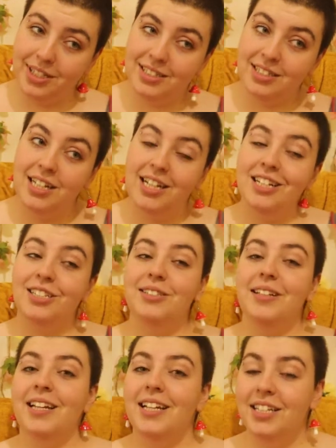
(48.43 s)
books.
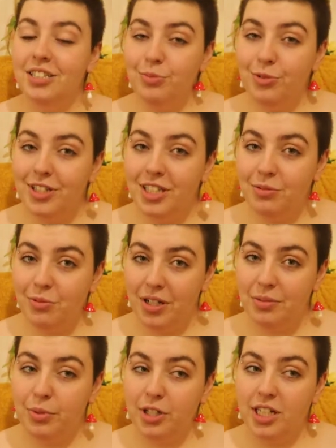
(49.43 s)
So that is more than
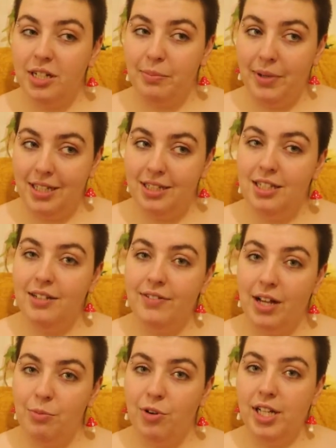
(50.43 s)
one book a month
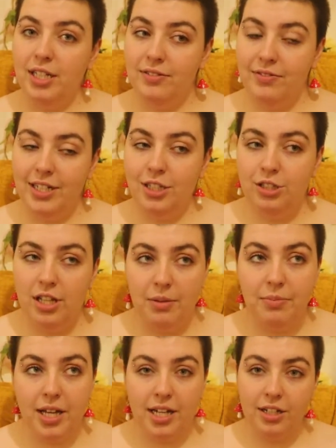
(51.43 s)
if I'm wanting to finish
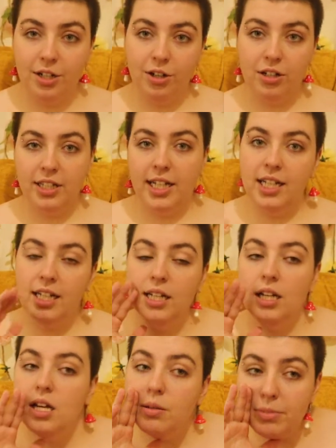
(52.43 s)
them. And you're all like,
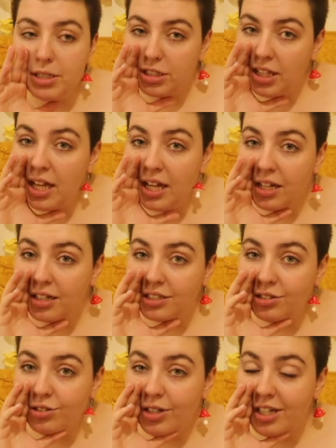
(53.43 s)
Michelle,
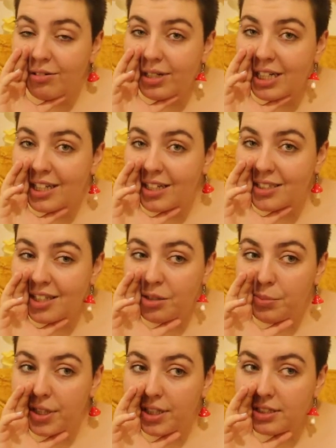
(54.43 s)
aren't you trying to read all those
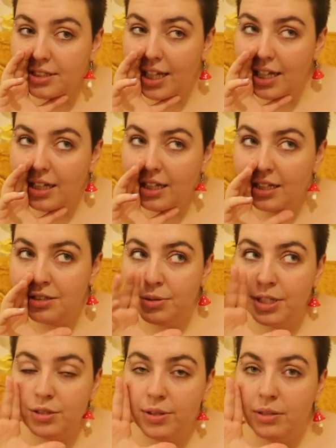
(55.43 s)
other books like in
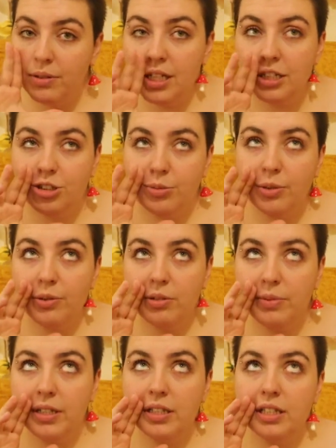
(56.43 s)
2021 that should be one
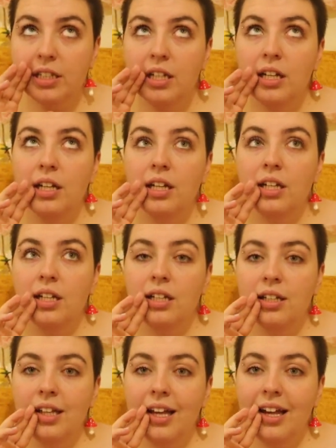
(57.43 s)
a month?
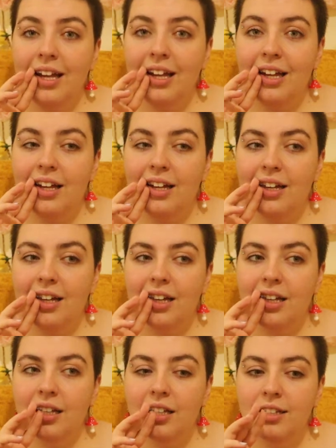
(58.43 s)

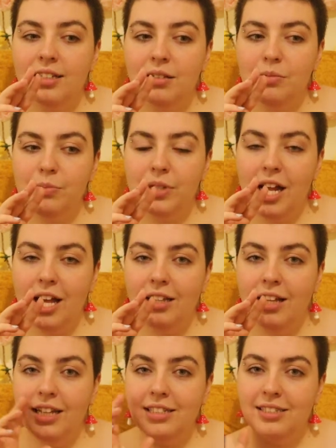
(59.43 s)
Yeah, but I
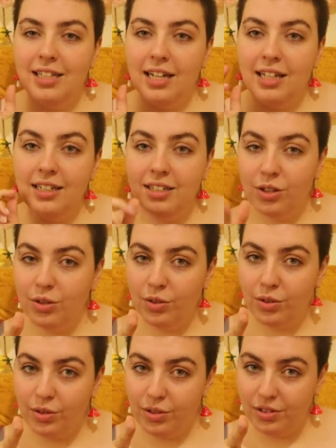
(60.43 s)
like setting
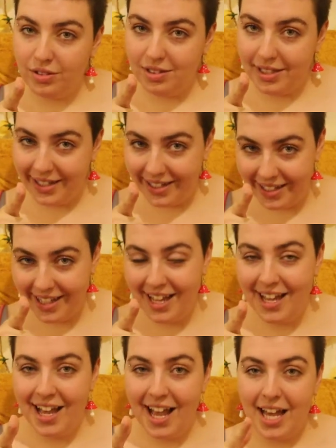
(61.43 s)
goals.
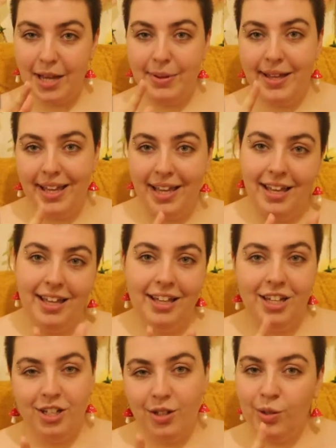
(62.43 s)
I am a
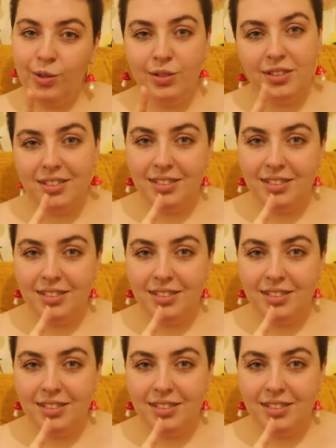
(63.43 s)
goal